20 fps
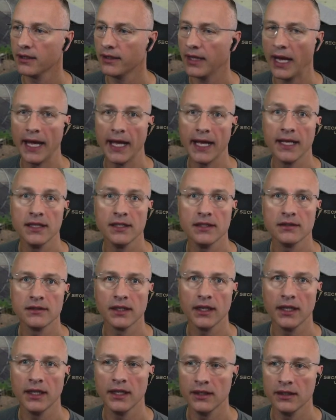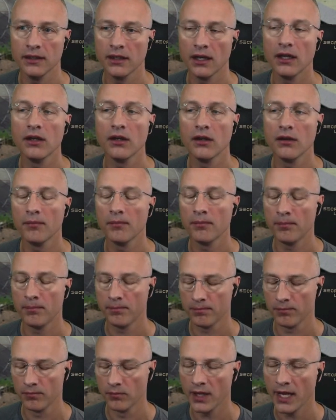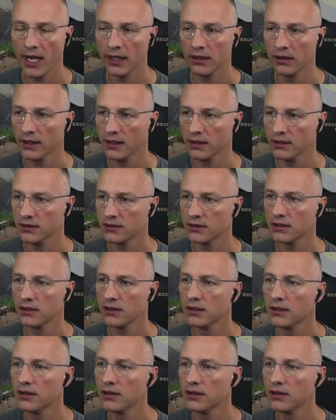That ends in headlines.